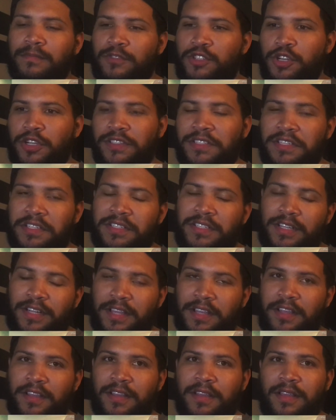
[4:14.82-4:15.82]
Justice
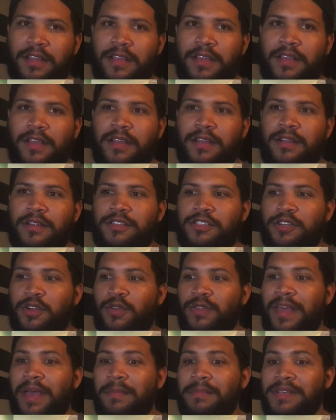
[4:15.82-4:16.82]
League.
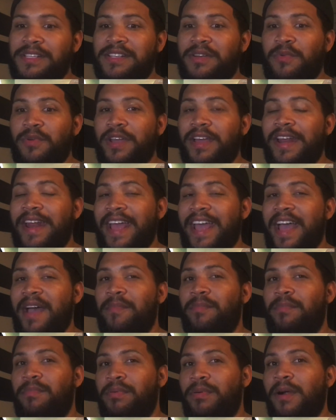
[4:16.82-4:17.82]
So that means that we're gonna
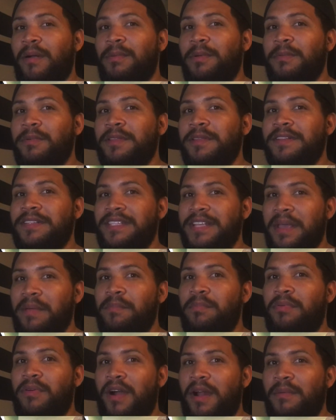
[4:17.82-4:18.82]
have probably the
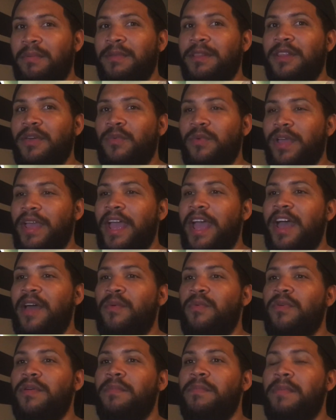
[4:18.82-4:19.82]
same problem that we
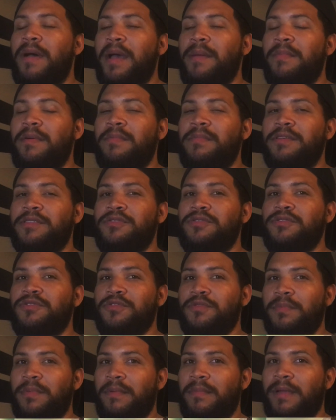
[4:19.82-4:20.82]
had with Batman vs
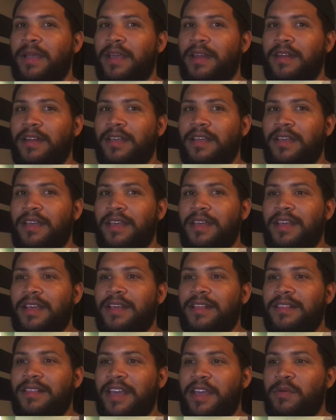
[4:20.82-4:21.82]
Superman.
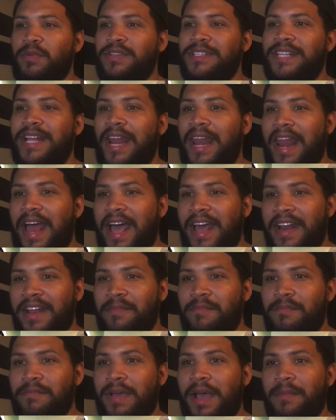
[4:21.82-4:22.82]
There was a lot
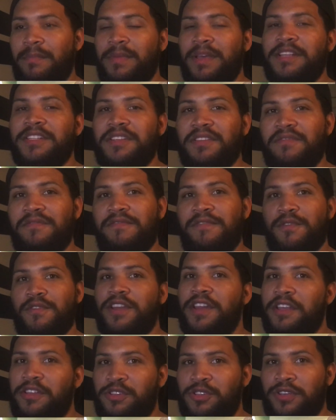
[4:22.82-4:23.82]
of amazing
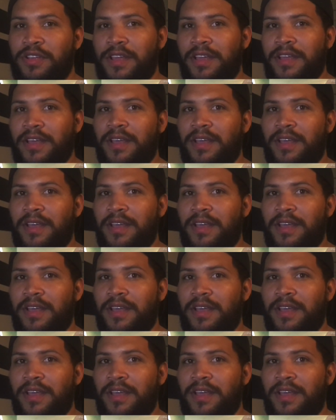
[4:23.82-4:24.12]
footage